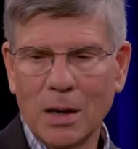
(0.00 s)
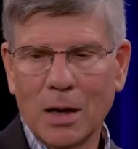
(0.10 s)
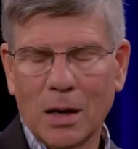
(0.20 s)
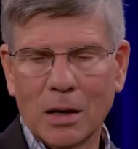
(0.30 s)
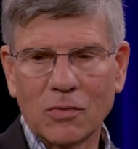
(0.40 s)

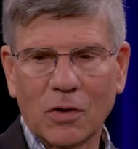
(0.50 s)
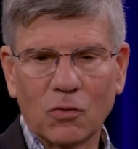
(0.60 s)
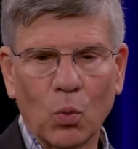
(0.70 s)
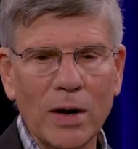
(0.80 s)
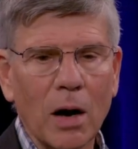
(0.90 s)
And he says,
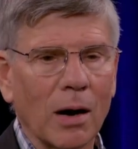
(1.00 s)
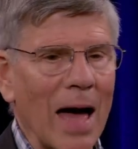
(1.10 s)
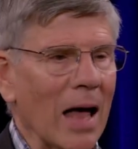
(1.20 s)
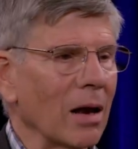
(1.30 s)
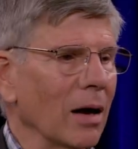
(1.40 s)
we are
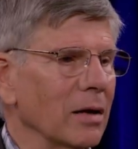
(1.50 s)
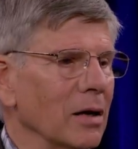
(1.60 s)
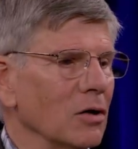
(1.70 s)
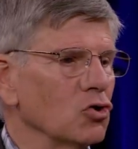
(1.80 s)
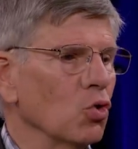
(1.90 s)
allied
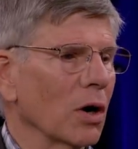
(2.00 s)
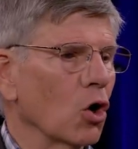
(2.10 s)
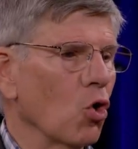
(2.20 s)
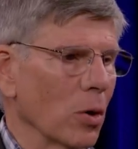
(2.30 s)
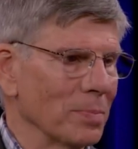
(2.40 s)
to a
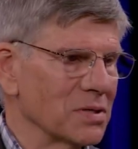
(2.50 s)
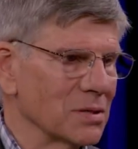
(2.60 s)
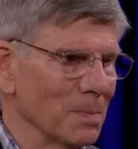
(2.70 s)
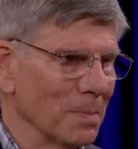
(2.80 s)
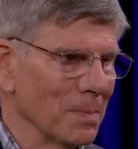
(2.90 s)
corpse.
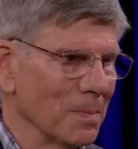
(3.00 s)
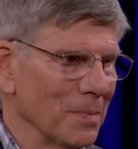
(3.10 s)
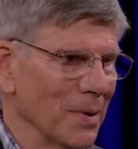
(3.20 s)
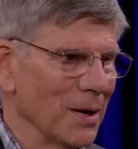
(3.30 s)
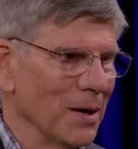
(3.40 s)

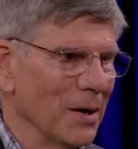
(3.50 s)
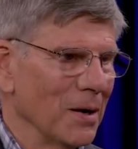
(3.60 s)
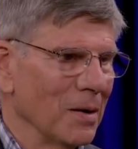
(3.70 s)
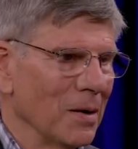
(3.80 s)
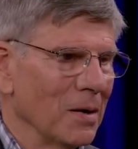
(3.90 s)

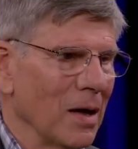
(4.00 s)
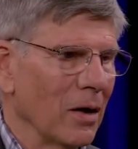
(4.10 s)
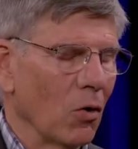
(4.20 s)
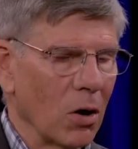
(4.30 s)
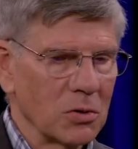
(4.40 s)
And
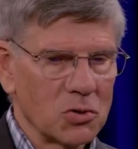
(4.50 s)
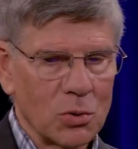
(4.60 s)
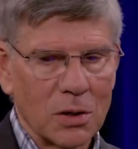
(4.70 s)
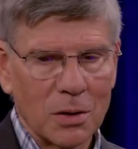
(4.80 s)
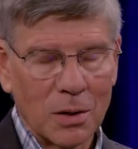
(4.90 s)

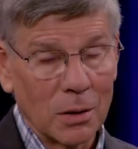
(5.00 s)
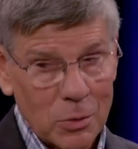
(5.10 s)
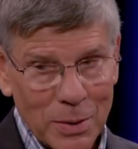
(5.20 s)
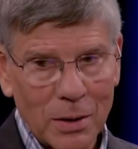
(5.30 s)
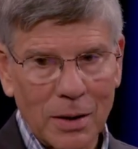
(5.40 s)
Austria, a little
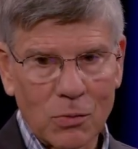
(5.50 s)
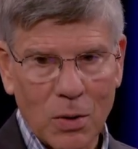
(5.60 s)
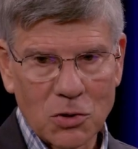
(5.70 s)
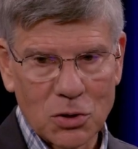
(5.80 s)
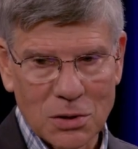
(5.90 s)
bit like
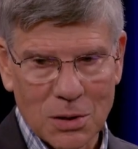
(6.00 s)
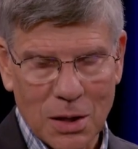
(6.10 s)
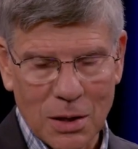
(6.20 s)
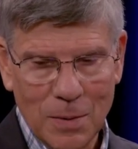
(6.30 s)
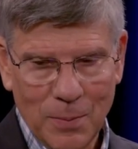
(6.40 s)
Russia
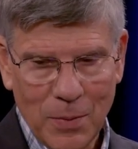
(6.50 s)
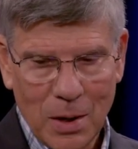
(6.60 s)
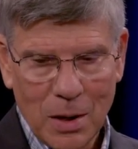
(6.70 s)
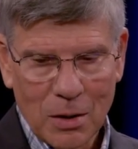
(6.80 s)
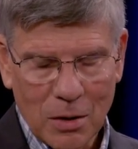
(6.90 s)
today,
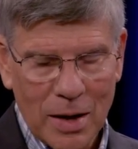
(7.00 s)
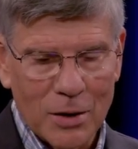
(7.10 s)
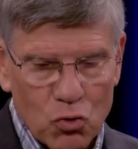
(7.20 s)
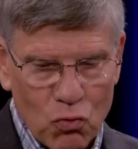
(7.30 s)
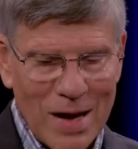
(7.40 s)
a
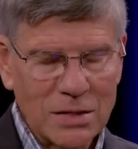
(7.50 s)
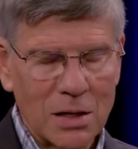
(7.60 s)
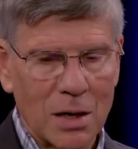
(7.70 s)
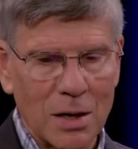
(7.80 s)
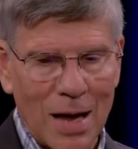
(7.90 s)
great
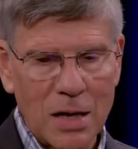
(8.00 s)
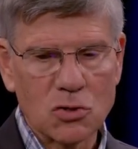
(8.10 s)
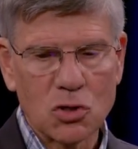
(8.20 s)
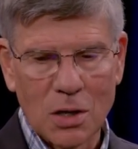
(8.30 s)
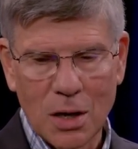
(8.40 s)
and
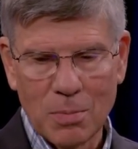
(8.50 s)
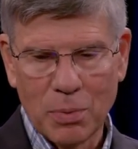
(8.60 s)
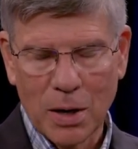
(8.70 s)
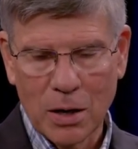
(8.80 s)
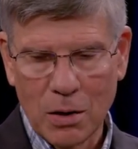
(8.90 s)
ancient
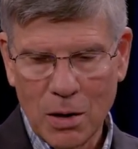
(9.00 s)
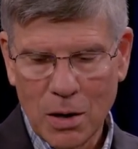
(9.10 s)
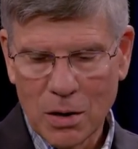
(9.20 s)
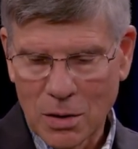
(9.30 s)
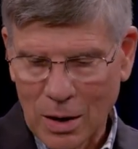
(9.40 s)
empire
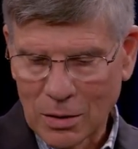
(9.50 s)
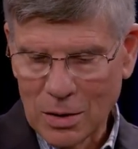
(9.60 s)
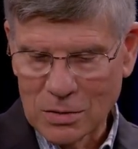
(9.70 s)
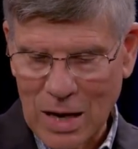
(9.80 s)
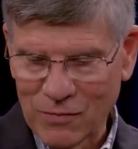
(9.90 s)
that
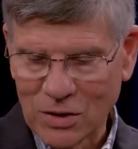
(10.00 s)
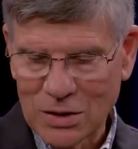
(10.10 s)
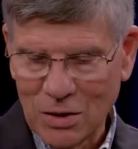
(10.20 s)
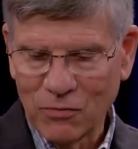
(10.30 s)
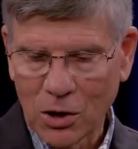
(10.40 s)
is having
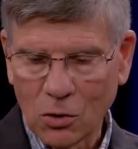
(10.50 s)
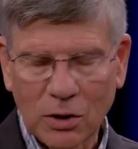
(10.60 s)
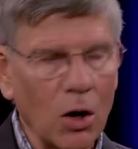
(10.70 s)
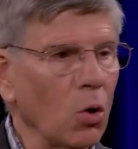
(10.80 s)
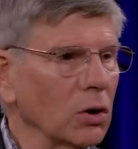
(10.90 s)
difficulty
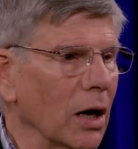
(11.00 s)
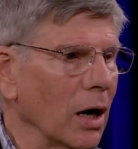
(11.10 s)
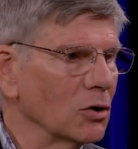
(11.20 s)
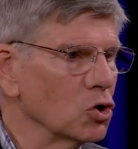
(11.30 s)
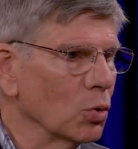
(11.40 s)
holding
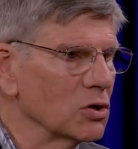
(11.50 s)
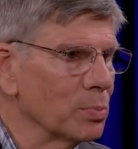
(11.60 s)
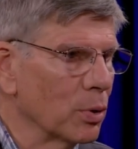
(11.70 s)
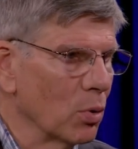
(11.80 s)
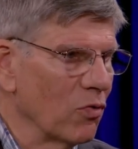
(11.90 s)
on to its
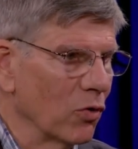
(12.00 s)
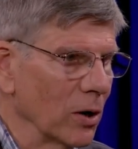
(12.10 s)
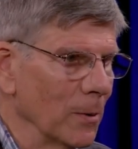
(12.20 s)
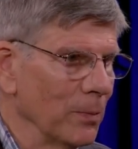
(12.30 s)
periphery.